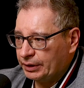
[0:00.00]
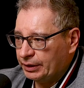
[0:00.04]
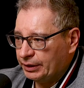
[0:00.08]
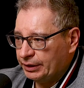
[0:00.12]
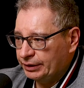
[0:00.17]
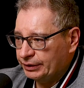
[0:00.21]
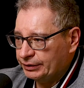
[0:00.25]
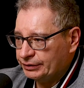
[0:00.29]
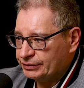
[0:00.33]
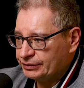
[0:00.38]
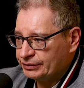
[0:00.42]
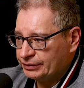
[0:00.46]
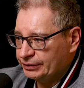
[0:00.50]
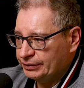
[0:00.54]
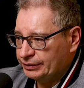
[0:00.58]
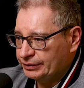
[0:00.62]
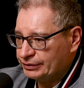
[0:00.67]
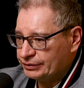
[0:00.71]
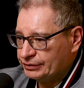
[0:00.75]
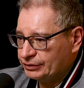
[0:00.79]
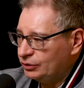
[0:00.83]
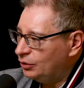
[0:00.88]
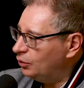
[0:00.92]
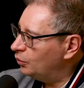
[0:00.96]

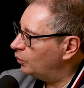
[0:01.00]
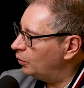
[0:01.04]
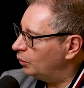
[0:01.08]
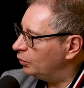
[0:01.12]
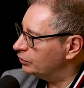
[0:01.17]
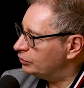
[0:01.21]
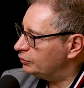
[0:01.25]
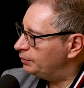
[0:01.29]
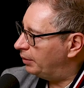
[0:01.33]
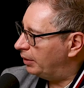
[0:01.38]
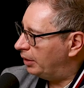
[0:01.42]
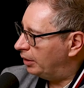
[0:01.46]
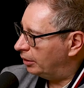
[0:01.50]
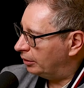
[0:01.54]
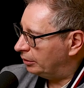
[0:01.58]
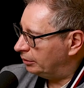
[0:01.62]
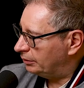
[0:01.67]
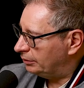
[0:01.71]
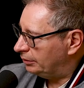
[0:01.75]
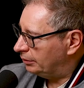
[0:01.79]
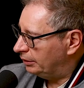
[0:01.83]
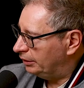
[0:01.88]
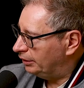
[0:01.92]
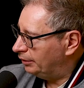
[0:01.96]
it's no holds
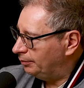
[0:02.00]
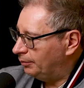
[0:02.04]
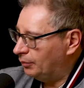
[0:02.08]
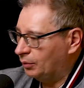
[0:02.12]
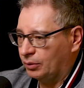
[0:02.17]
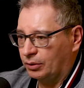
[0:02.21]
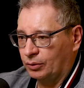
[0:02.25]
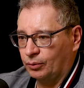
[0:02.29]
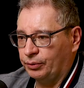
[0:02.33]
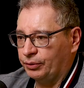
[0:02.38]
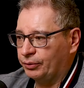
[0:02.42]
bar anymore.